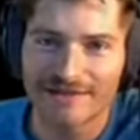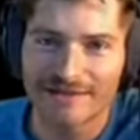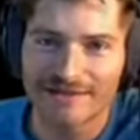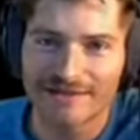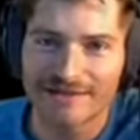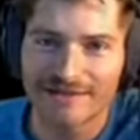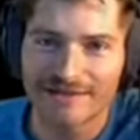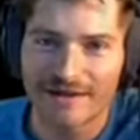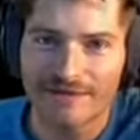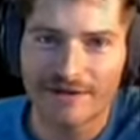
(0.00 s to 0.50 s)

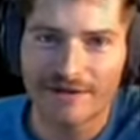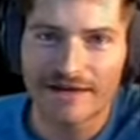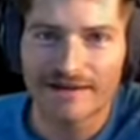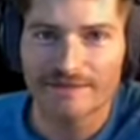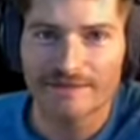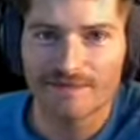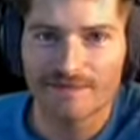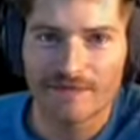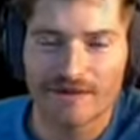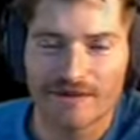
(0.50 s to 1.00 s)
So I feel
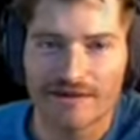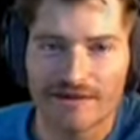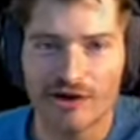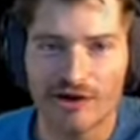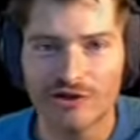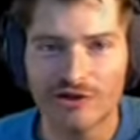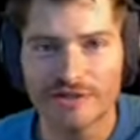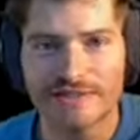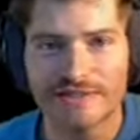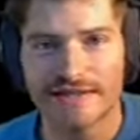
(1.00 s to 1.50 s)
like
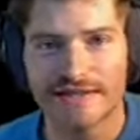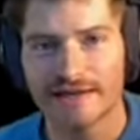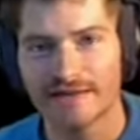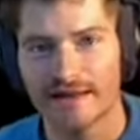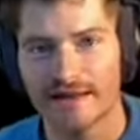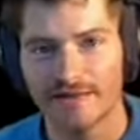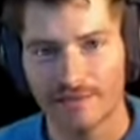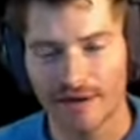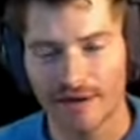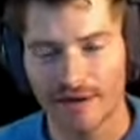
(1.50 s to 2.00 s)

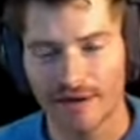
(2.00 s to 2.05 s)
understanding that,